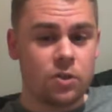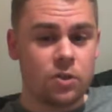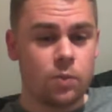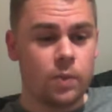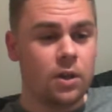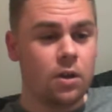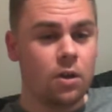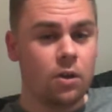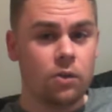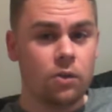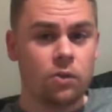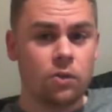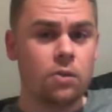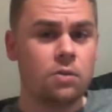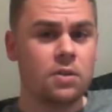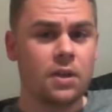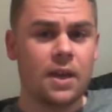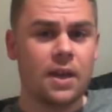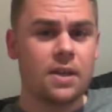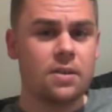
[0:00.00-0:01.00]
we know, as soon as
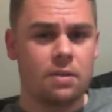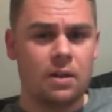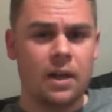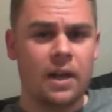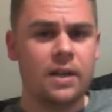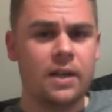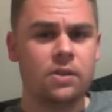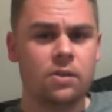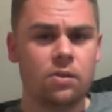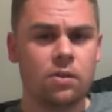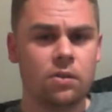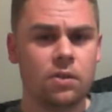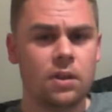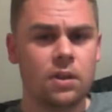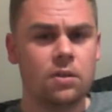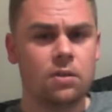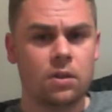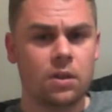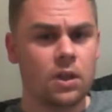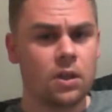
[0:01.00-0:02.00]
it gets to late in the
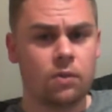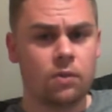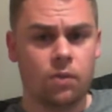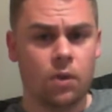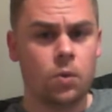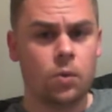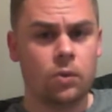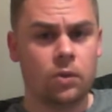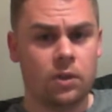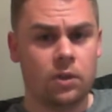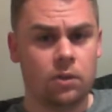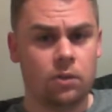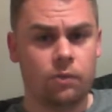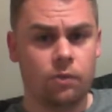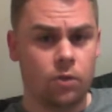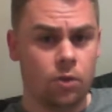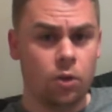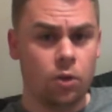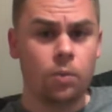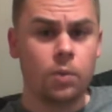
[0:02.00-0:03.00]
season, Nick Foles is
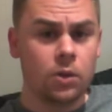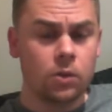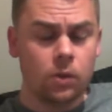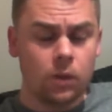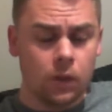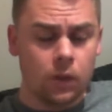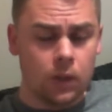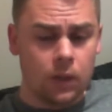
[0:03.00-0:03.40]
phenomenal.